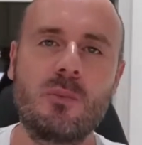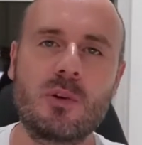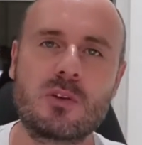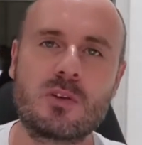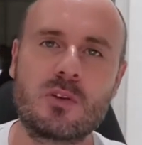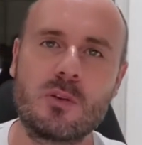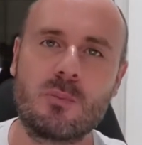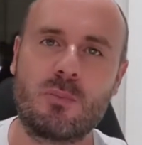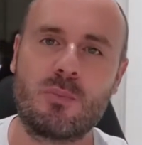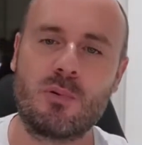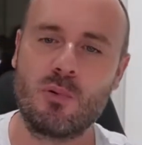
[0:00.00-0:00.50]

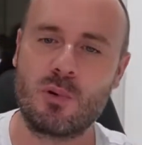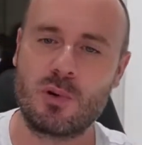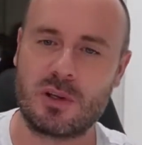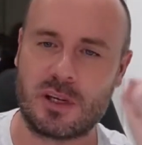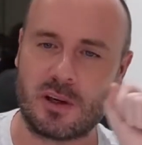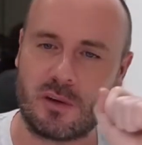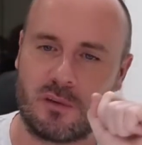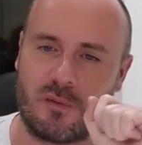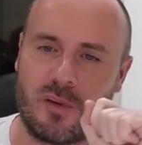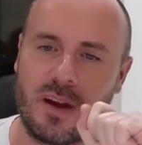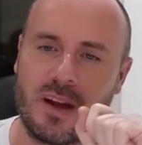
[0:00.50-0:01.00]
and would have
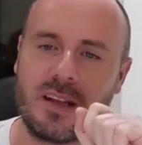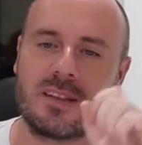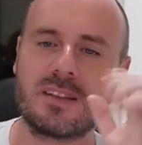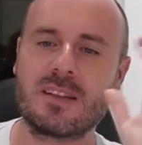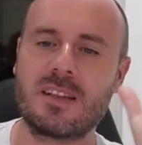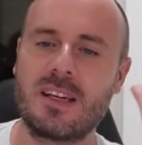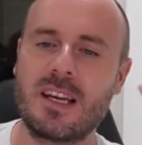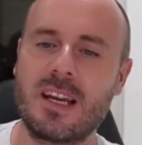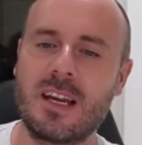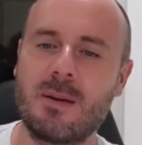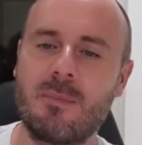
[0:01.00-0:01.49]
to
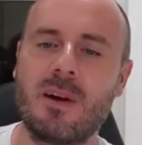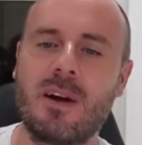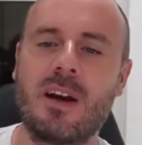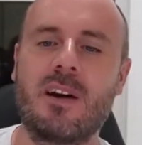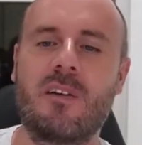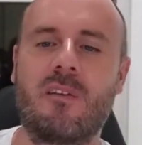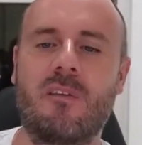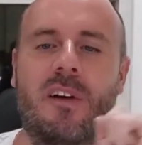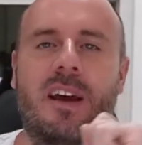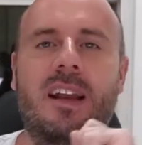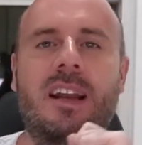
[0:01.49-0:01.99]
arrest
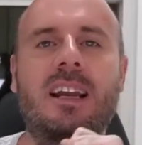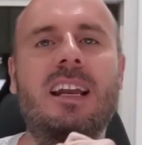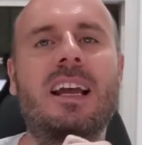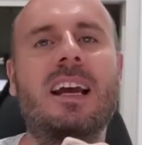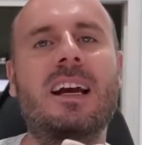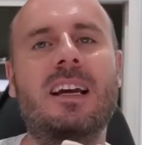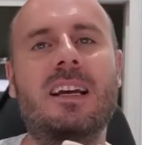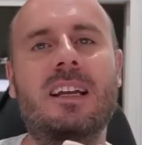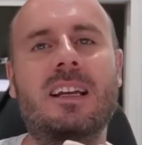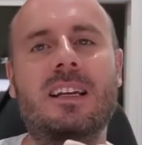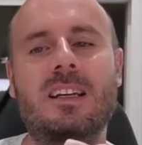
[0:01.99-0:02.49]
Putin if he
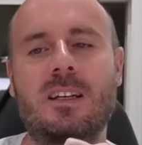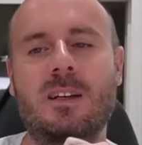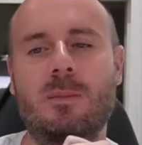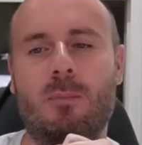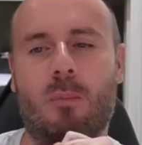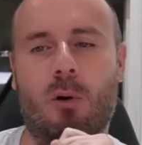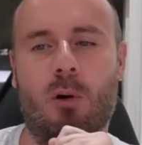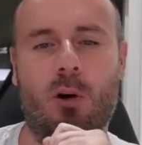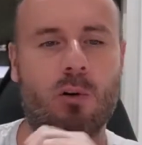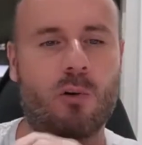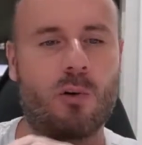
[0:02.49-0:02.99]
travels to
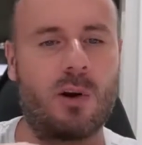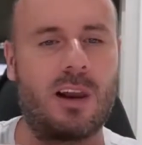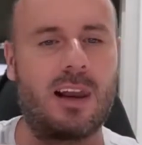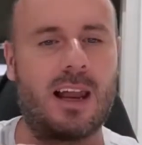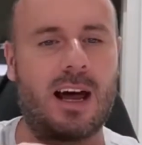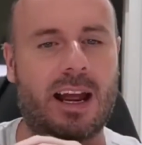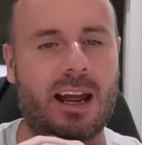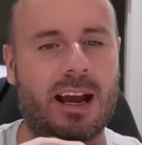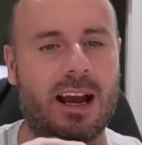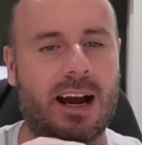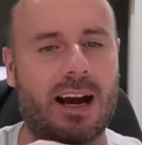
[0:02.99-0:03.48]

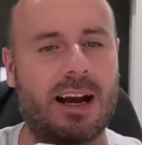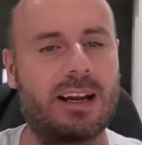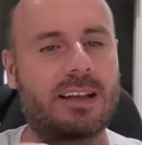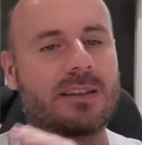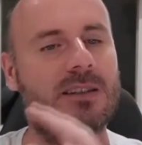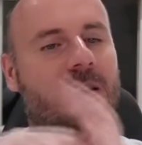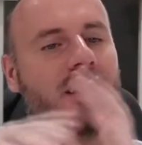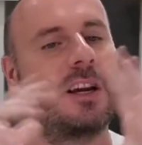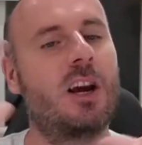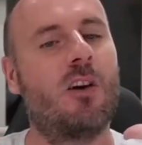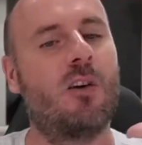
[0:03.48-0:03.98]
Mongolia.
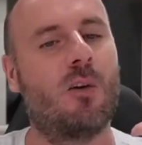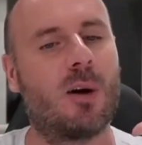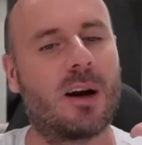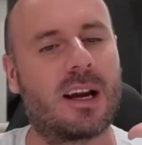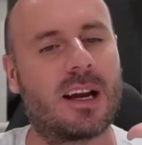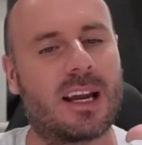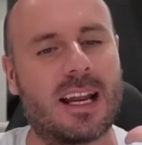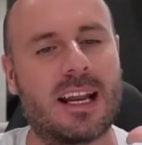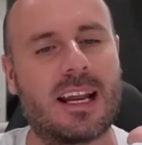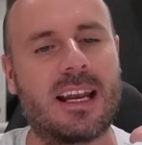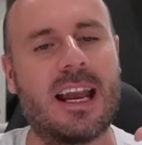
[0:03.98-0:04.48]
And
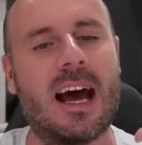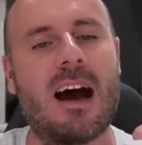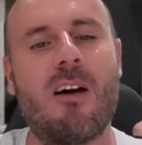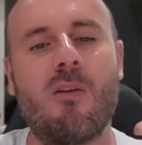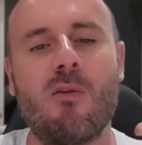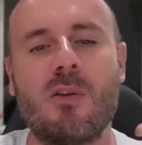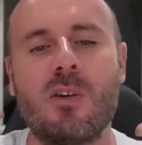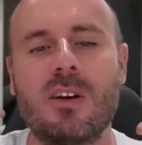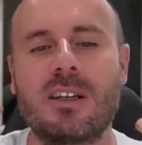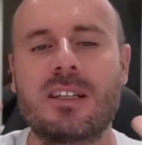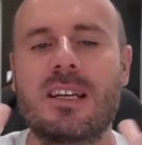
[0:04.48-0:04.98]
that is
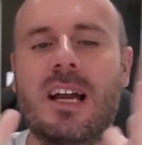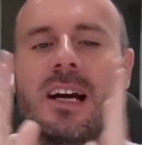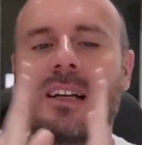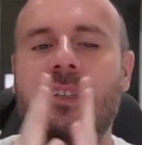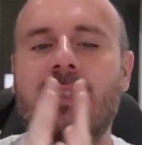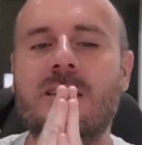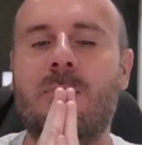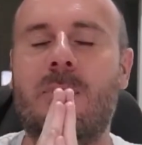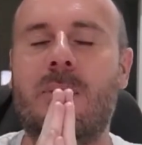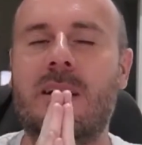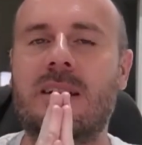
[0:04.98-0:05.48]
exactly
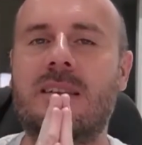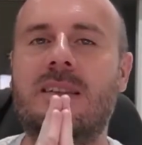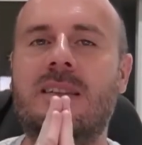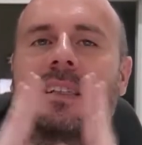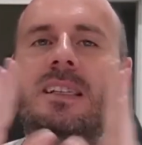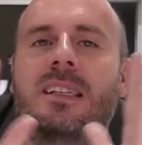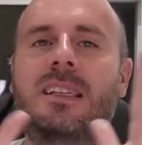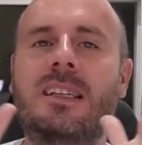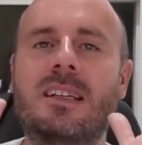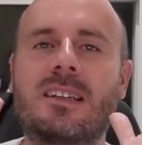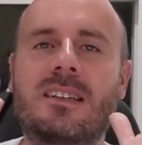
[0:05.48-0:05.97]
what is
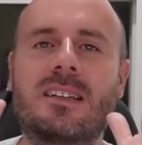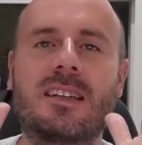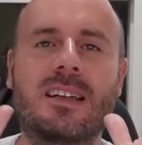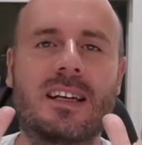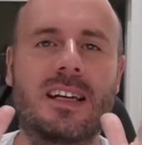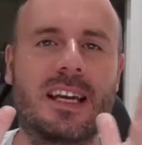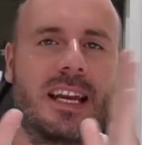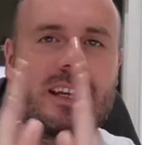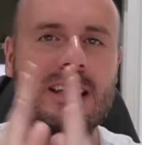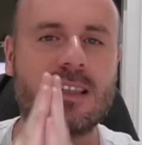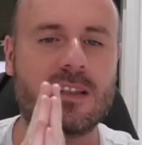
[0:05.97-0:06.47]
happening
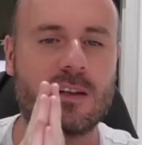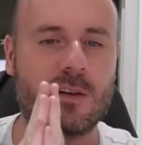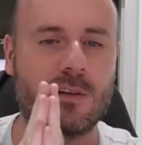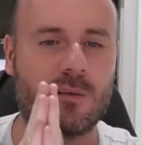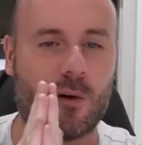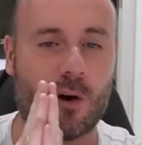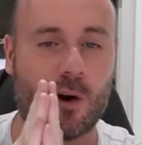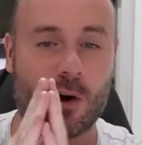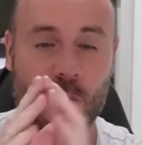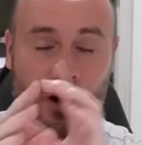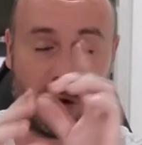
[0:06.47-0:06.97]
next week.
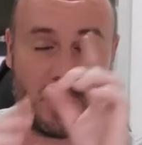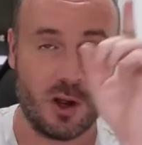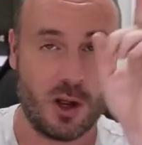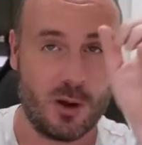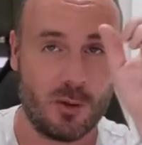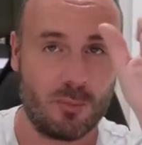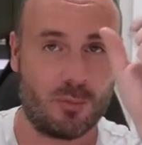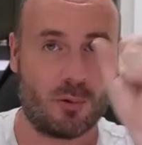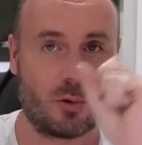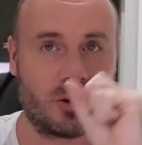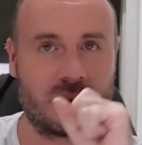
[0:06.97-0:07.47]

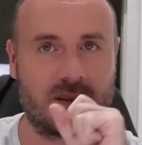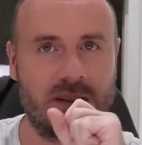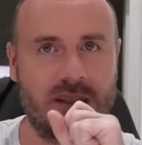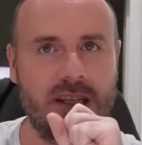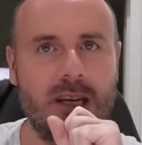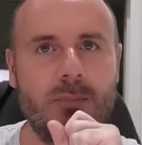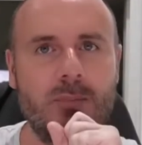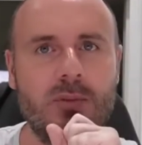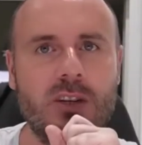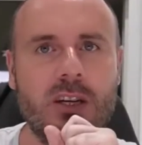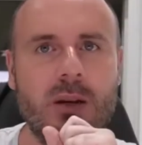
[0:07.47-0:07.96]

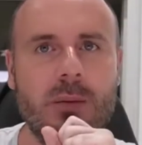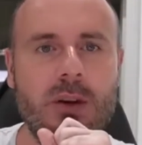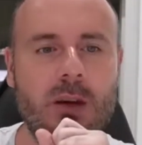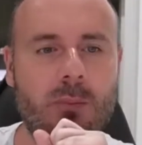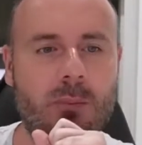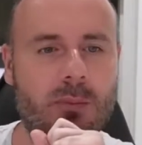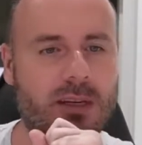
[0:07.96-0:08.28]
ProSieben wrote,